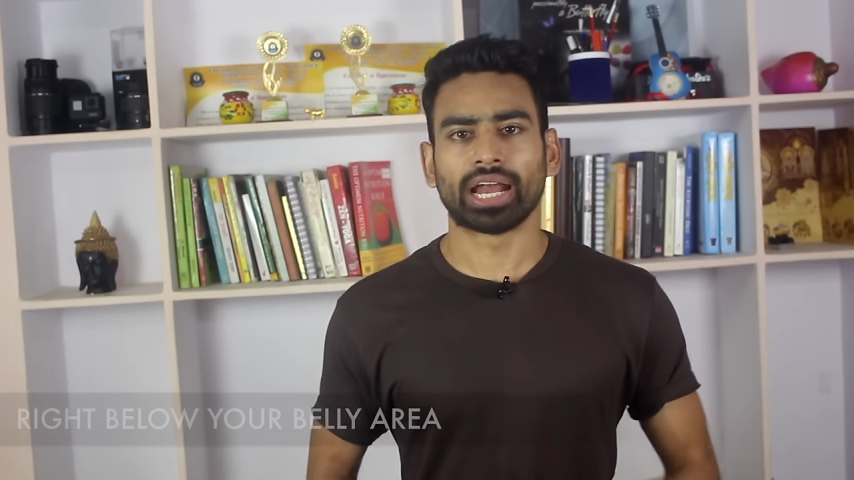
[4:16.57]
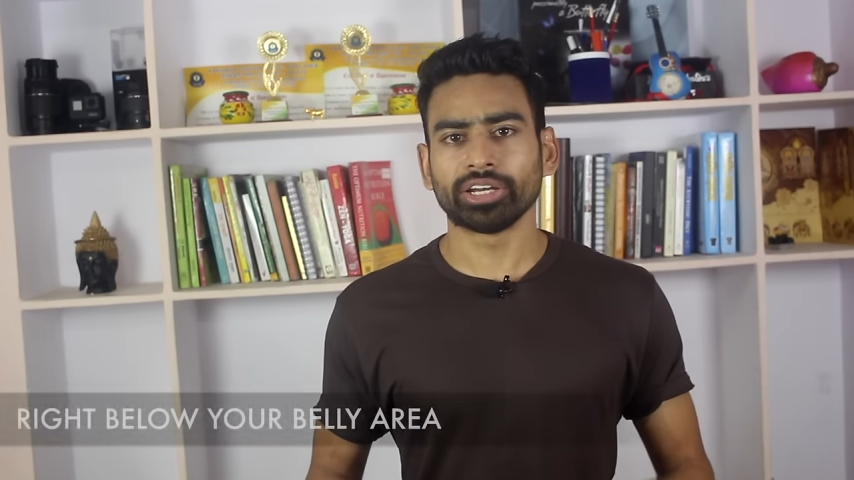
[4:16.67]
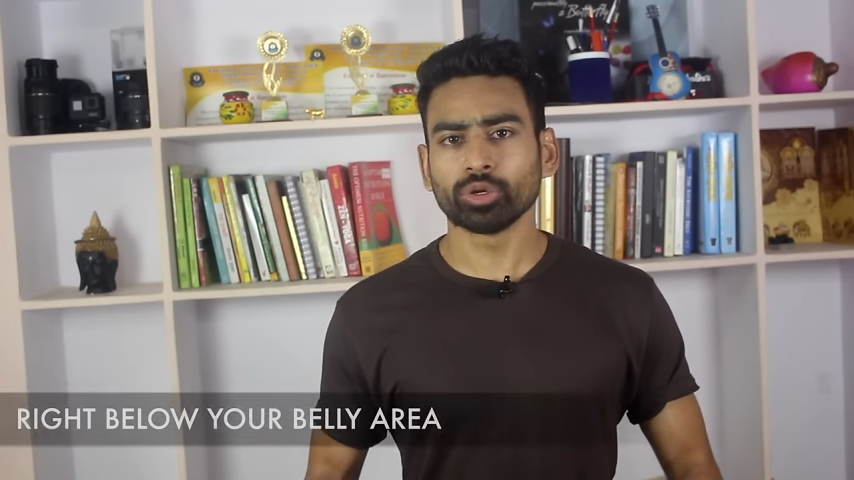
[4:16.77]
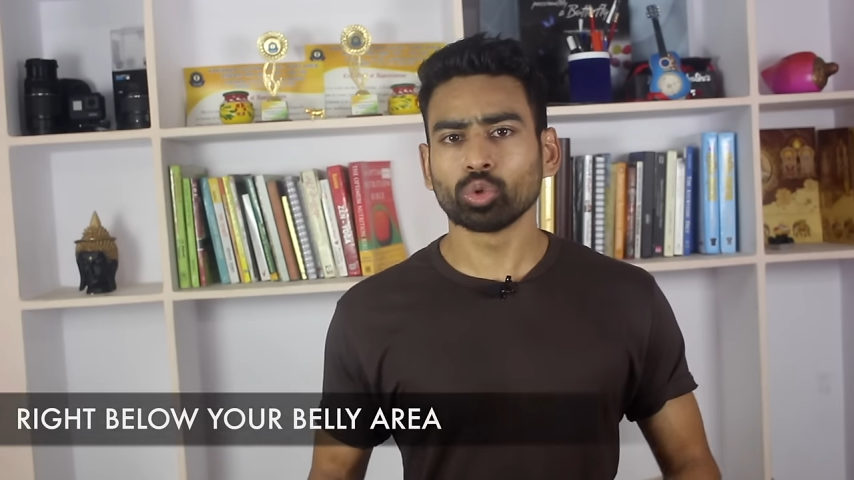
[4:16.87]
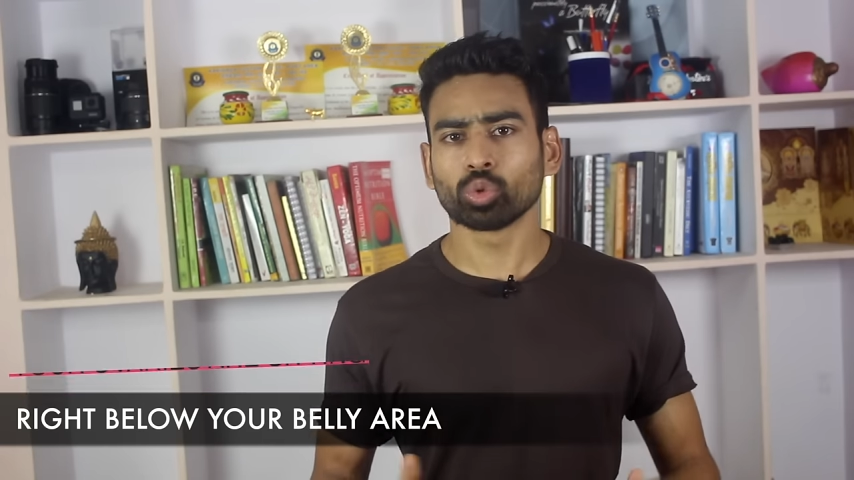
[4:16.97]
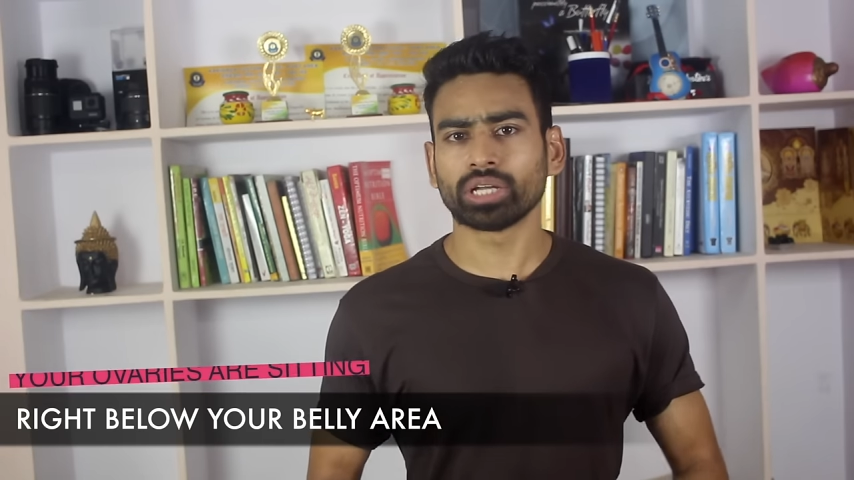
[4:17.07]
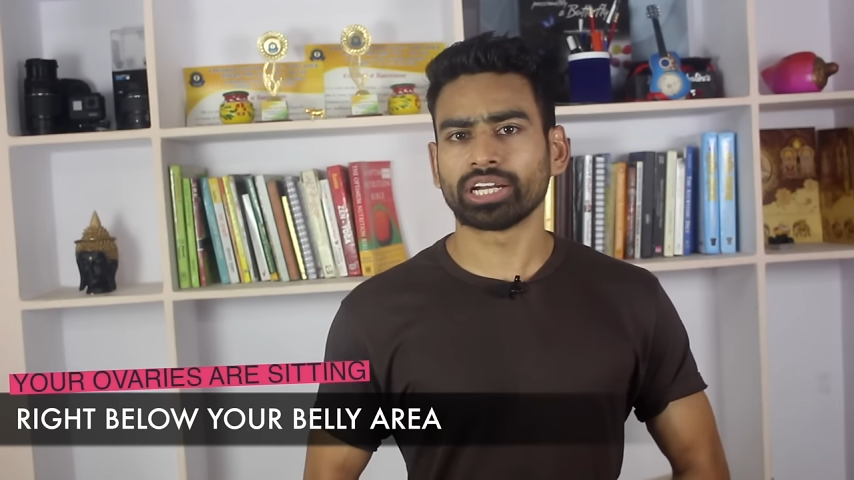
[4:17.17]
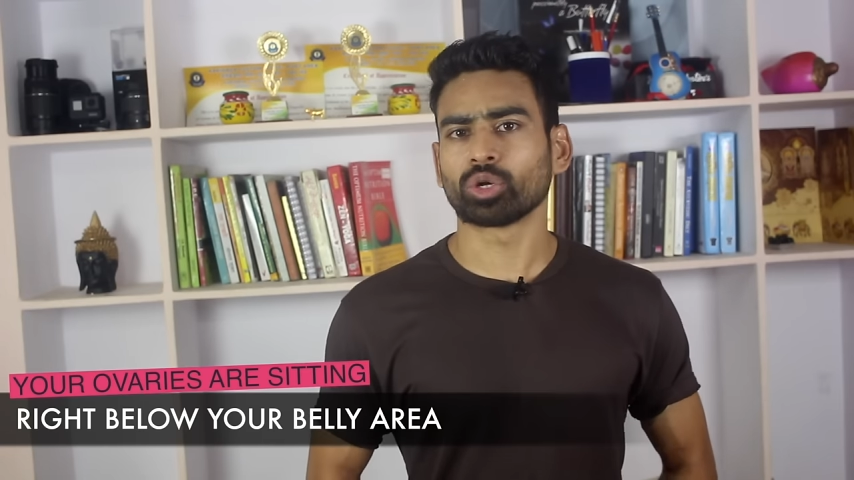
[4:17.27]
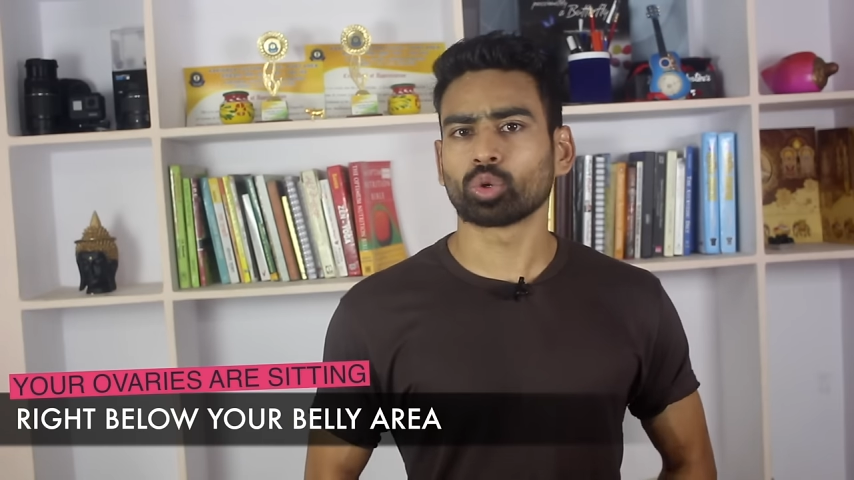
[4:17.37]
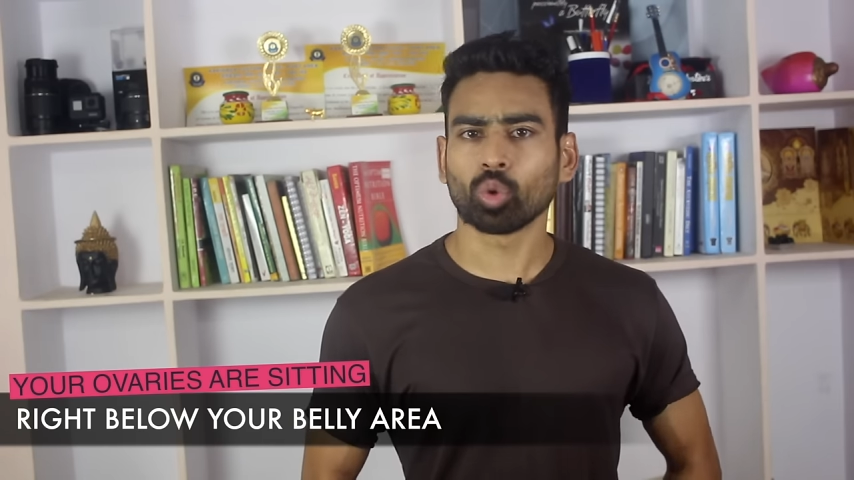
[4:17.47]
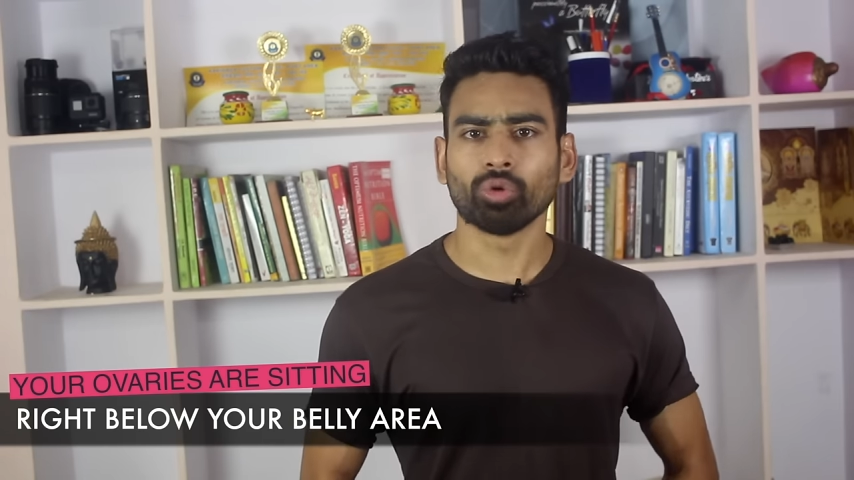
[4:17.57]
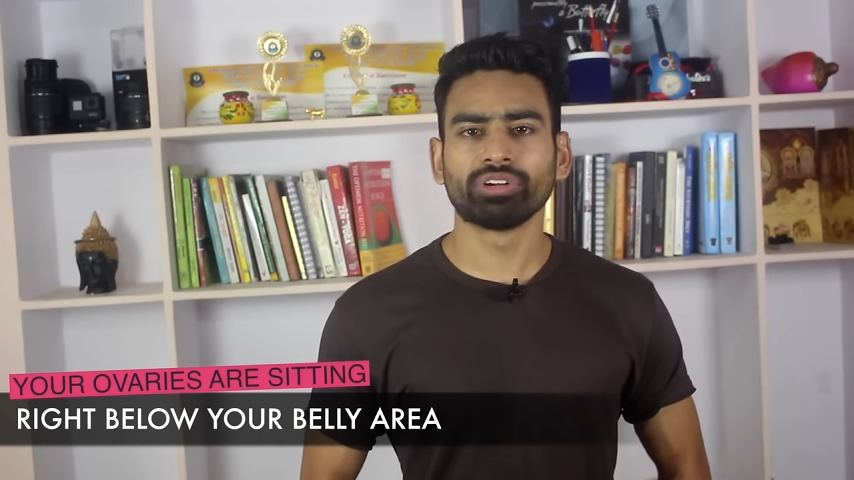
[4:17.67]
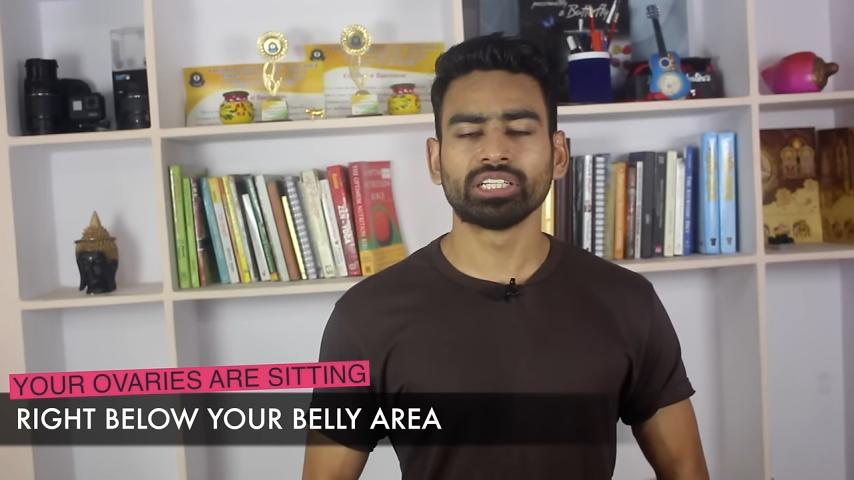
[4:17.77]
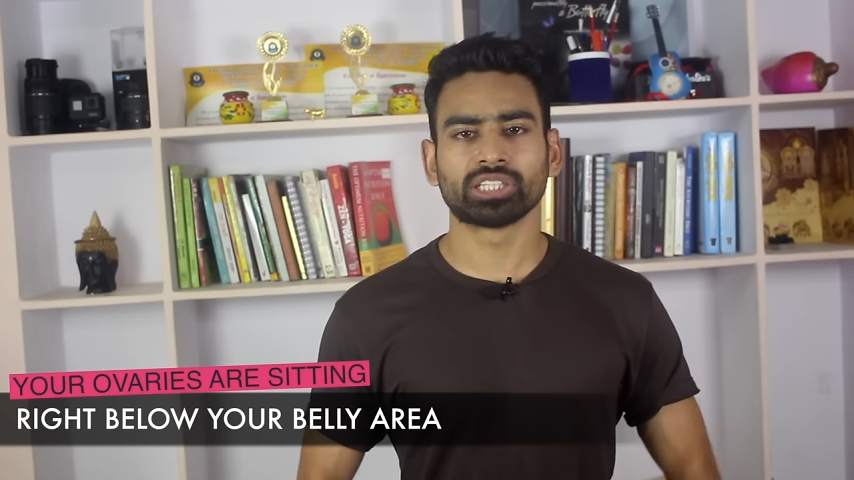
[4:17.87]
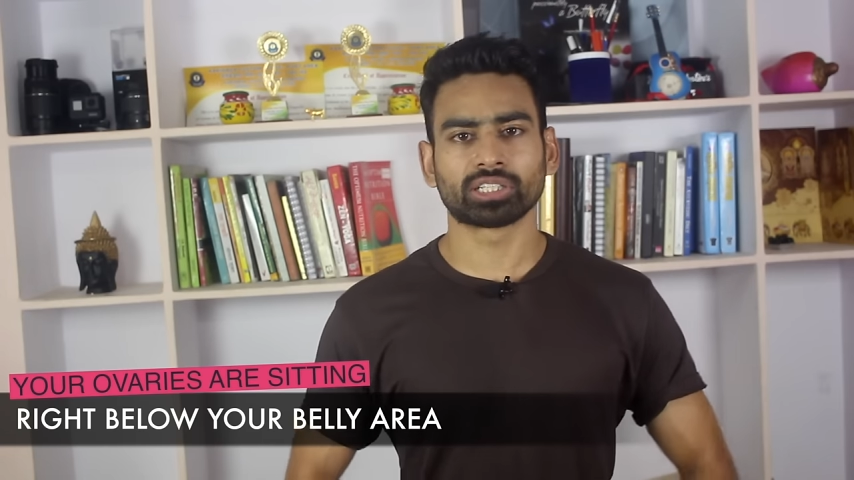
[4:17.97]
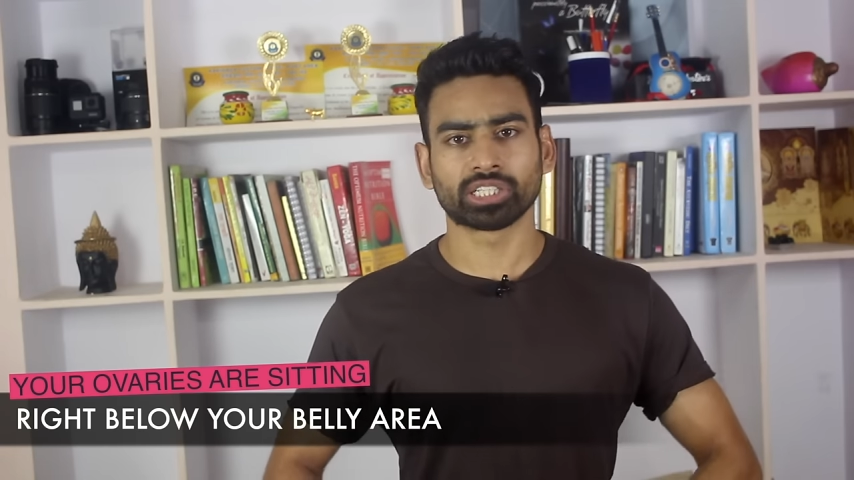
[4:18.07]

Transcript: And you know that your ovaries